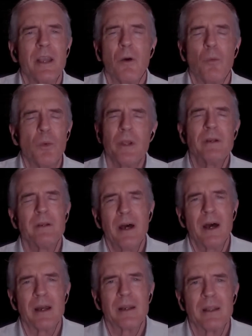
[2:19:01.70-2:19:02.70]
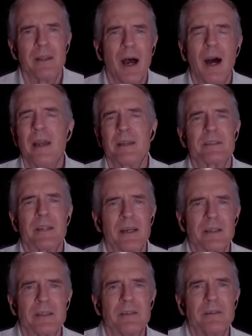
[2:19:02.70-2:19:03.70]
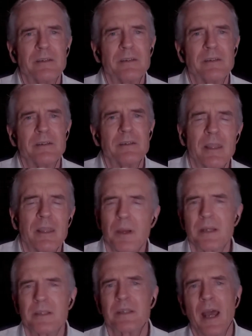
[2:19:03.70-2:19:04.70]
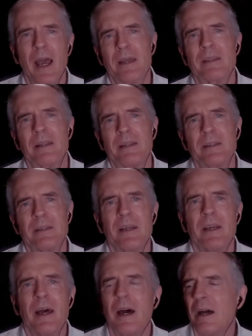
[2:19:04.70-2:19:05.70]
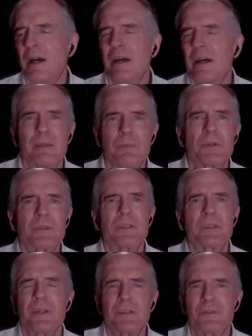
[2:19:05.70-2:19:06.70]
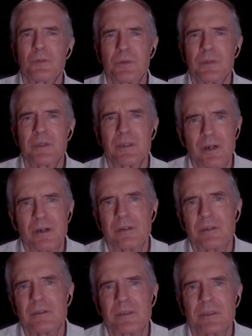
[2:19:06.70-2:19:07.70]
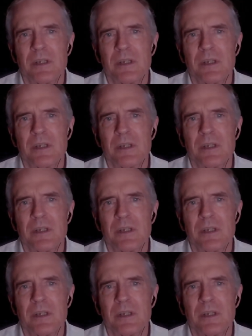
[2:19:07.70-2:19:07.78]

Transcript: we are not the highest IQ, the best athlete, the most successful with the girls,